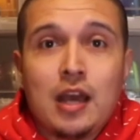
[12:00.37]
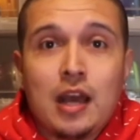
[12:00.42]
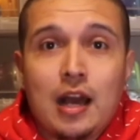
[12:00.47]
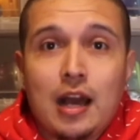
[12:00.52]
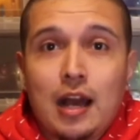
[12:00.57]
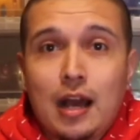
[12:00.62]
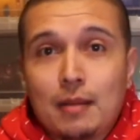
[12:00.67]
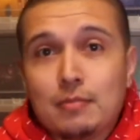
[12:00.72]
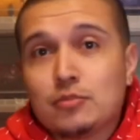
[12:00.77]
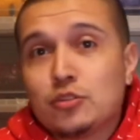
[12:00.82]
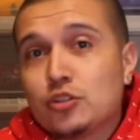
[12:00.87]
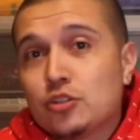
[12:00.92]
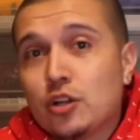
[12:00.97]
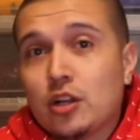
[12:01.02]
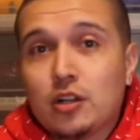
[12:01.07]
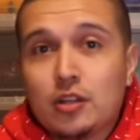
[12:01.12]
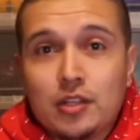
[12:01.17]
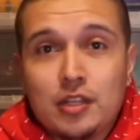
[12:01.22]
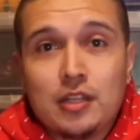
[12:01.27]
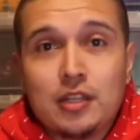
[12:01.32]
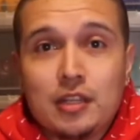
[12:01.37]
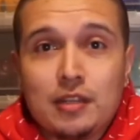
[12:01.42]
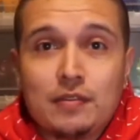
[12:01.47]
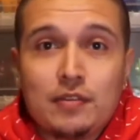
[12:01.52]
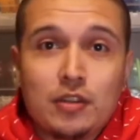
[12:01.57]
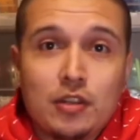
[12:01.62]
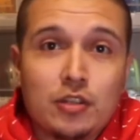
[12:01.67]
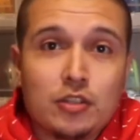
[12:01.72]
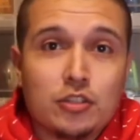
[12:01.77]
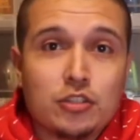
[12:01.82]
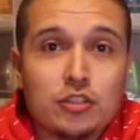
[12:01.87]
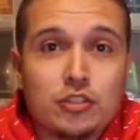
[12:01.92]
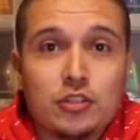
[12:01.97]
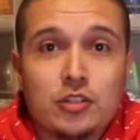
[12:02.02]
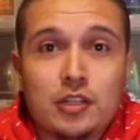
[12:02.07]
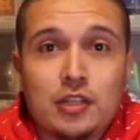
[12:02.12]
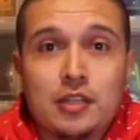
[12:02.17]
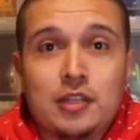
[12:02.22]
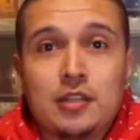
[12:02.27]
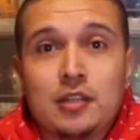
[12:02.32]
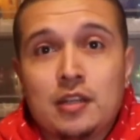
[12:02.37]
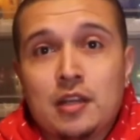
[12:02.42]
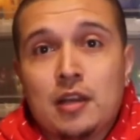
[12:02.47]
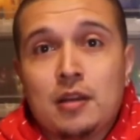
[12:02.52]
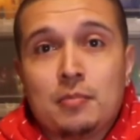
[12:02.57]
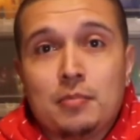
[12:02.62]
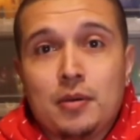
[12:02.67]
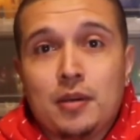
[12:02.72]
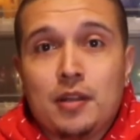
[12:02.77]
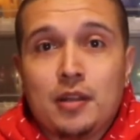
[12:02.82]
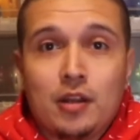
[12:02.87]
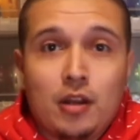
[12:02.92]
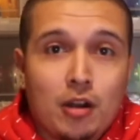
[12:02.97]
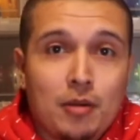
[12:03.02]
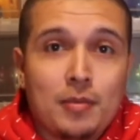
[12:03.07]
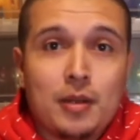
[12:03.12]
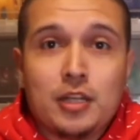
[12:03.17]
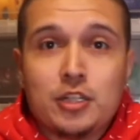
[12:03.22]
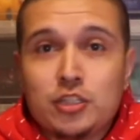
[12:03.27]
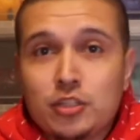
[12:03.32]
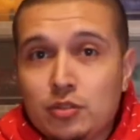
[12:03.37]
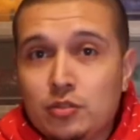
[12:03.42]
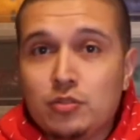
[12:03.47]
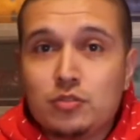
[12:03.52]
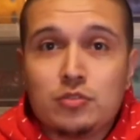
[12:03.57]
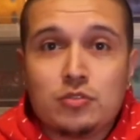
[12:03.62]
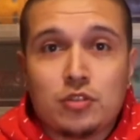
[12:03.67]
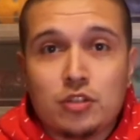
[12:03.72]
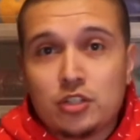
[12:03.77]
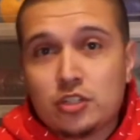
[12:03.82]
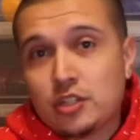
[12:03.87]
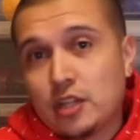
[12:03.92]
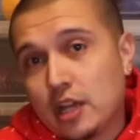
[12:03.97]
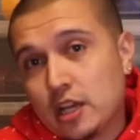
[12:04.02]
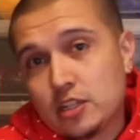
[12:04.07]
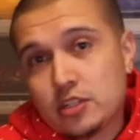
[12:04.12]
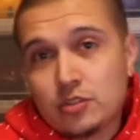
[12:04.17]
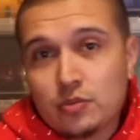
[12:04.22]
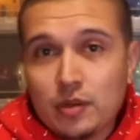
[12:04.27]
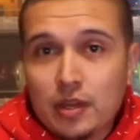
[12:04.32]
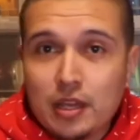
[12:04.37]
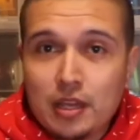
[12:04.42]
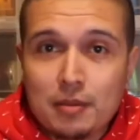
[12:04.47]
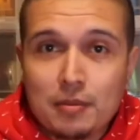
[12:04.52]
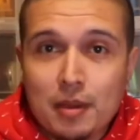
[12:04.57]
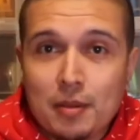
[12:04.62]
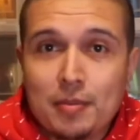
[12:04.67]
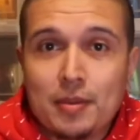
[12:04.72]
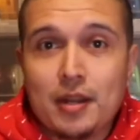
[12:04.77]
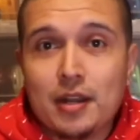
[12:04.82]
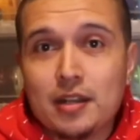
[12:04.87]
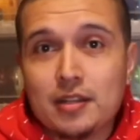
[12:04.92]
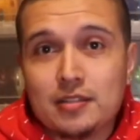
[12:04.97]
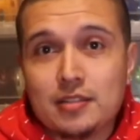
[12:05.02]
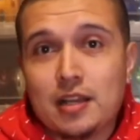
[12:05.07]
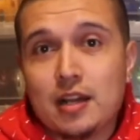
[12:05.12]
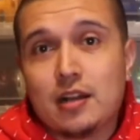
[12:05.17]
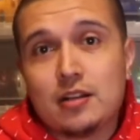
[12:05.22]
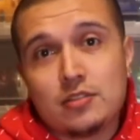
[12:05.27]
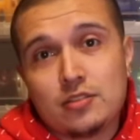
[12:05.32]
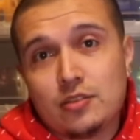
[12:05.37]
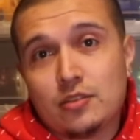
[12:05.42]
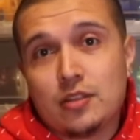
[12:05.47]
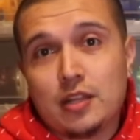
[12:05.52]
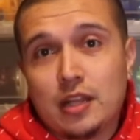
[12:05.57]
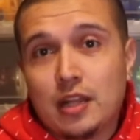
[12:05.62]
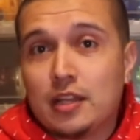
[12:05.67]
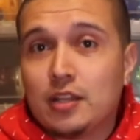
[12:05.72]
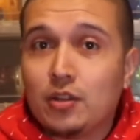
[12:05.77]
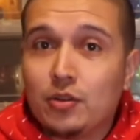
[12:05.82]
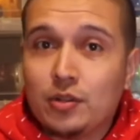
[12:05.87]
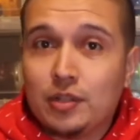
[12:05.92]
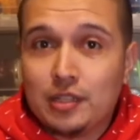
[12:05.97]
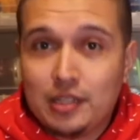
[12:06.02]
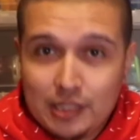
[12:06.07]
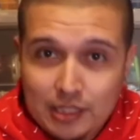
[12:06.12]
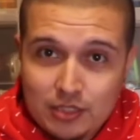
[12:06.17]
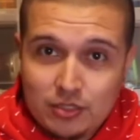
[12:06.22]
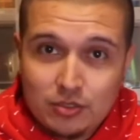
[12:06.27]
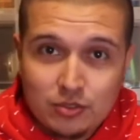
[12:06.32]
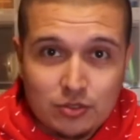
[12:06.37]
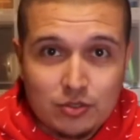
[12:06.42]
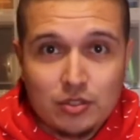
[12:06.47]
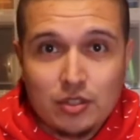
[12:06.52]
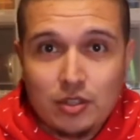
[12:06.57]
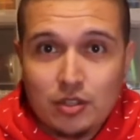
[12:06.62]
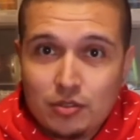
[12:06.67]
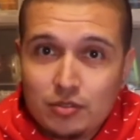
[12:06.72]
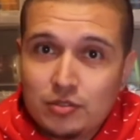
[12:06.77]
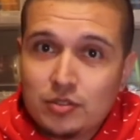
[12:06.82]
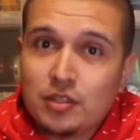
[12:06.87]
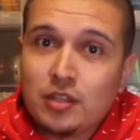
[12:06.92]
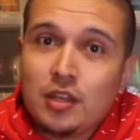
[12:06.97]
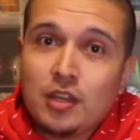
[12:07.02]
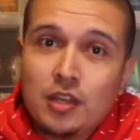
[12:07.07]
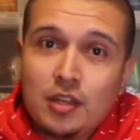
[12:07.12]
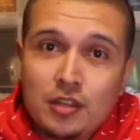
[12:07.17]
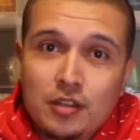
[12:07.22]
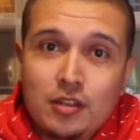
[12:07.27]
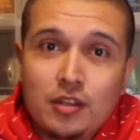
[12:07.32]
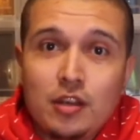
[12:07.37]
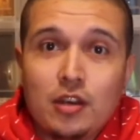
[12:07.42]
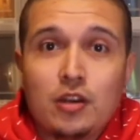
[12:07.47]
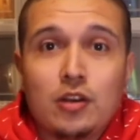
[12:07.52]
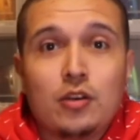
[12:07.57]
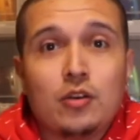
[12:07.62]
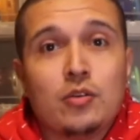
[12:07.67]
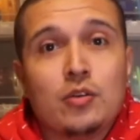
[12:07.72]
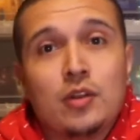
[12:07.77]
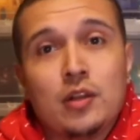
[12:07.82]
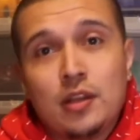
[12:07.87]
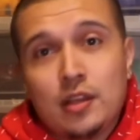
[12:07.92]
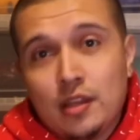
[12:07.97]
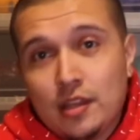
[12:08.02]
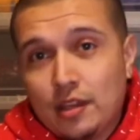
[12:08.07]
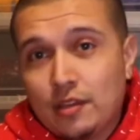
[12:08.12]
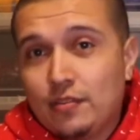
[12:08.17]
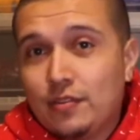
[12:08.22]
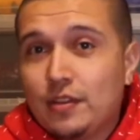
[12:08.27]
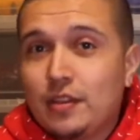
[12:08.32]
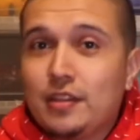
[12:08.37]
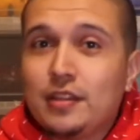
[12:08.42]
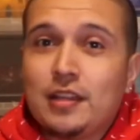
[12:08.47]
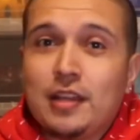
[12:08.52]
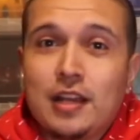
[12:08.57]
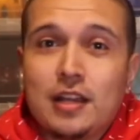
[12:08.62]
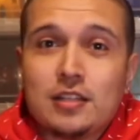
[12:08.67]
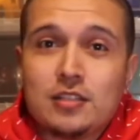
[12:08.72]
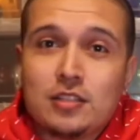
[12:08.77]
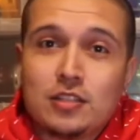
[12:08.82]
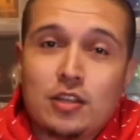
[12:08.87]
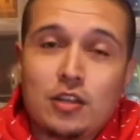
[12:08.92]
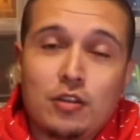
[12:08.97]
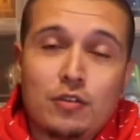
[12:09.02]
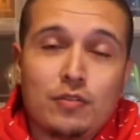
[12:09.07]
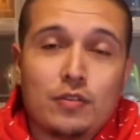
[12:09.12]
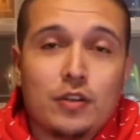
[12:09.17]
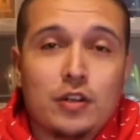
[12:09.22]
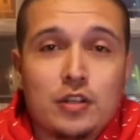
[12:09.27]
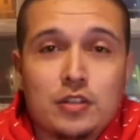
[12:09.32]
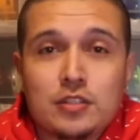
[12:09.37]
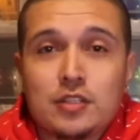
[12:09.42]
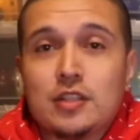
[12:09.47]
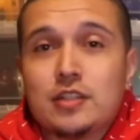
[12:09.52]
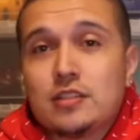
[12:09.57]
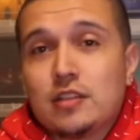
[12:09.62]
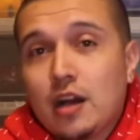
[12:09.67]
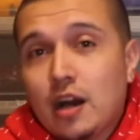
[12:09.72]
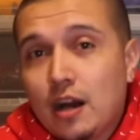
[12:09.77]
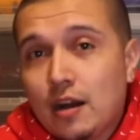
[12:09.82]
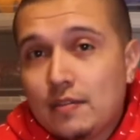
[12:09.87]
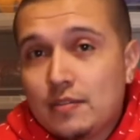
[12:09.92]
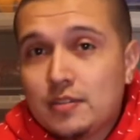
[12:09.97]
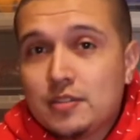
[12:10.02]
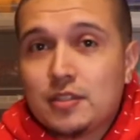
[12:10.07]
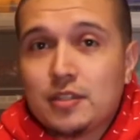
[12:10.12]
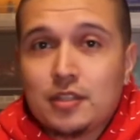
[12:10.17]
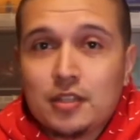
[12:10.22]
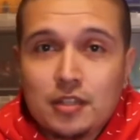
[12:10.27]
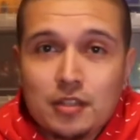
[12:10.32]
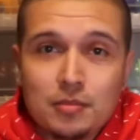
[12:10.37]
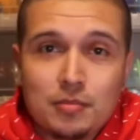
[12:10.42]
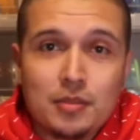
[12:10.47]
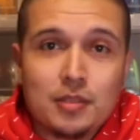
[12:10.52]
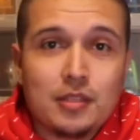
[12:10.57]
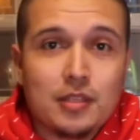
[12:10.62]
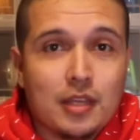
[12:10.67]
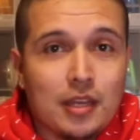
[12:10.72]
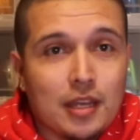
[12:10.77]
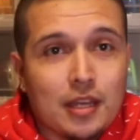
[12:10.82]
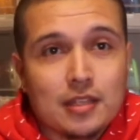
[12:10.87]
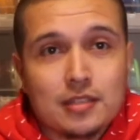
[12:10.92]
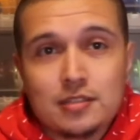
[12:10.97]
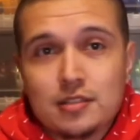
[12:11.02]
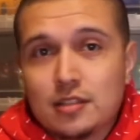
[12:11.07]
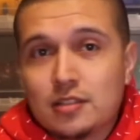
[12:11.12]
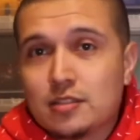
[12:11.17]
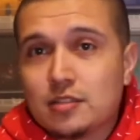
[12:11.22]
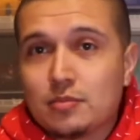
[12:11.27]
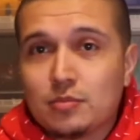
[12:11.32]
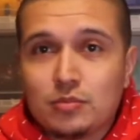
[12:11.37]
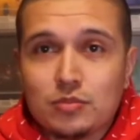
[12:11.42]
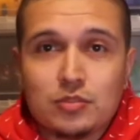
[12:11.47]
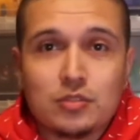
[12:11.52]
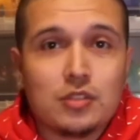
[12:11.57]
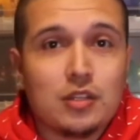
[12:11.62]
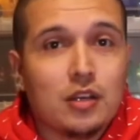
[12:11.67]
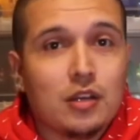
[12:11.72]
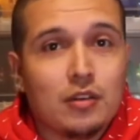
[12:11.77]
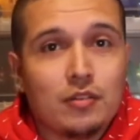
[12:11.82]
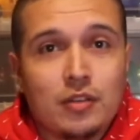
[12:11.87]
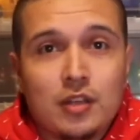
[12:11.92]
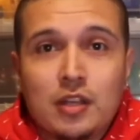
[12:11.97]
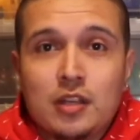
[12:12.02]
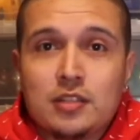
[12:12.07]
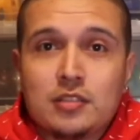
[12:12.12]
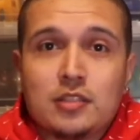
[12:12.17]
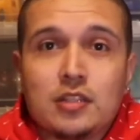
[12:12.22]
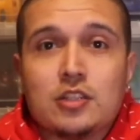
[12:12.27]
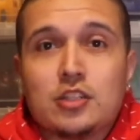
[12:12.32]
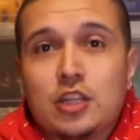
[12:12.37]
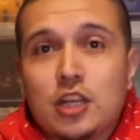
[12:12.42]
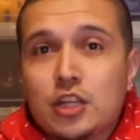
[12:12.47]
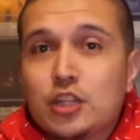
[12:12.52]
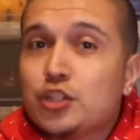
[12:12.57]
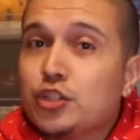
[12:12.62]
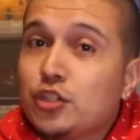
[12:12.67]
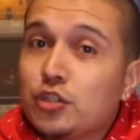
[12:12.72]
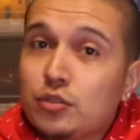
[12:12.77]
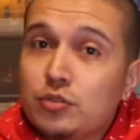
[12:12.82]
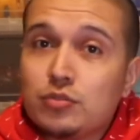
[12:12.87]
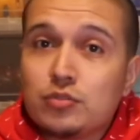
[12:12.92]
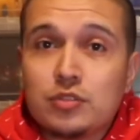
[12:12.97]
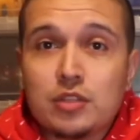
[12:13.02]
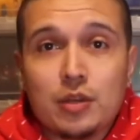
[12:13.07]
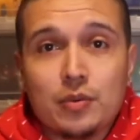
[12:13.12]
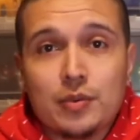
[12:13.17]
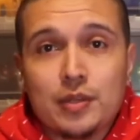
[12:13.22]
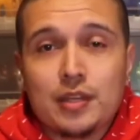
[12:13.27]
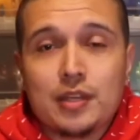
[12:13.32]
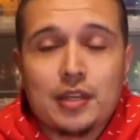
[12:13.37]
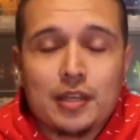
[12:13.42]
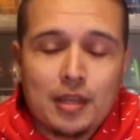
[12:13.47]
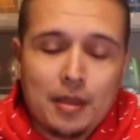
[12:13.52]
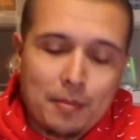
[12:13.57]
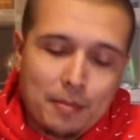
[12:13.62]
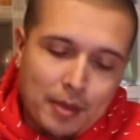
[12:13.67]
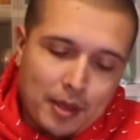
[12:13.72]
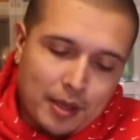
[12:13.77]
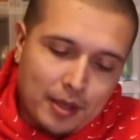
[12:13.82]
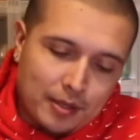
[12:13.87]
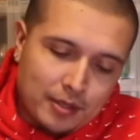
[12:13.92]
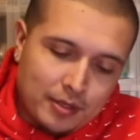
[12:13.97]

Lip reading: I'm struggling and living on the street, but all my shoes are stashed away in my parents' house so that I don't at least lose those. No, if anything has to go first, it's obviously going to be the accessible stuff, such as shoes that we can get back.